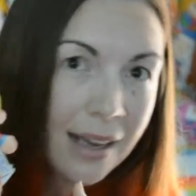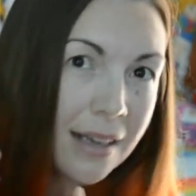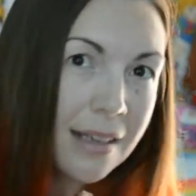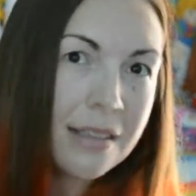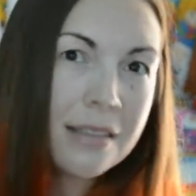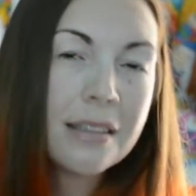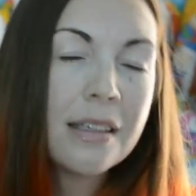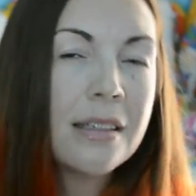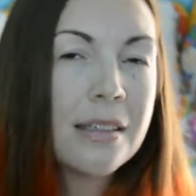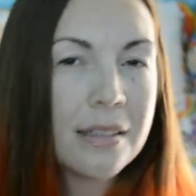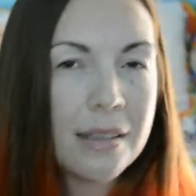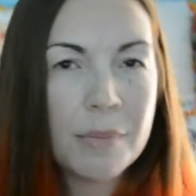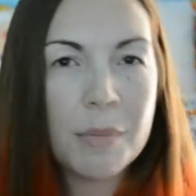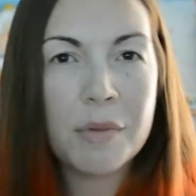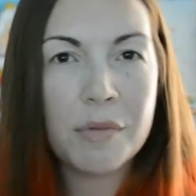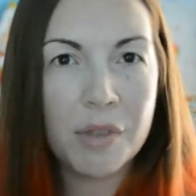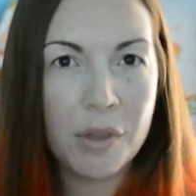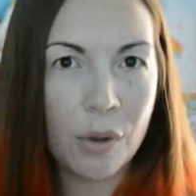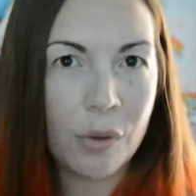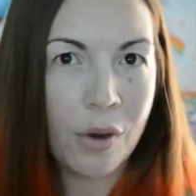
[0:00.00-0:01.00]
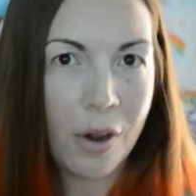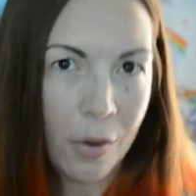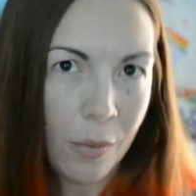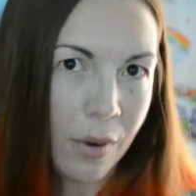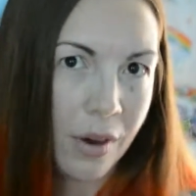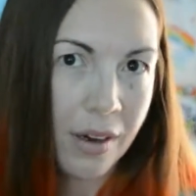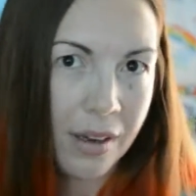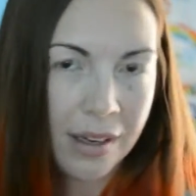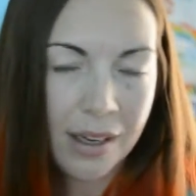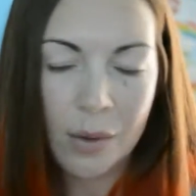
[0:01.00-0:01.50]
because in some of the old
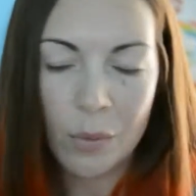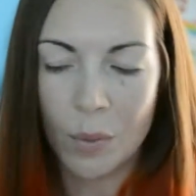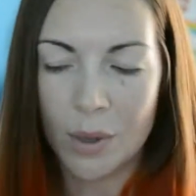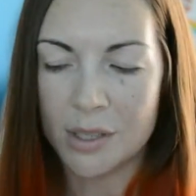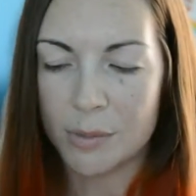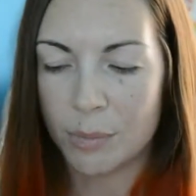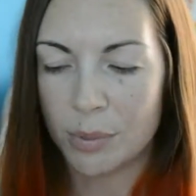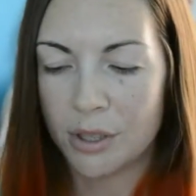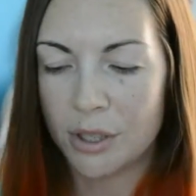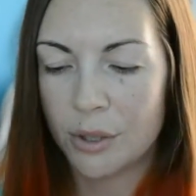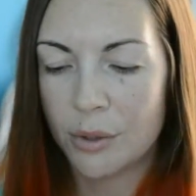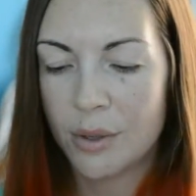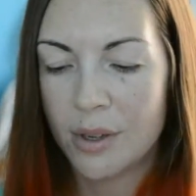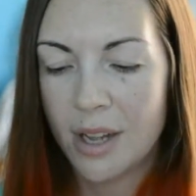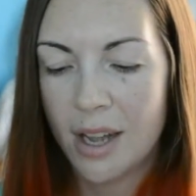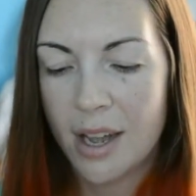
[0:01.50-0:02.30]
artwork, it was blue.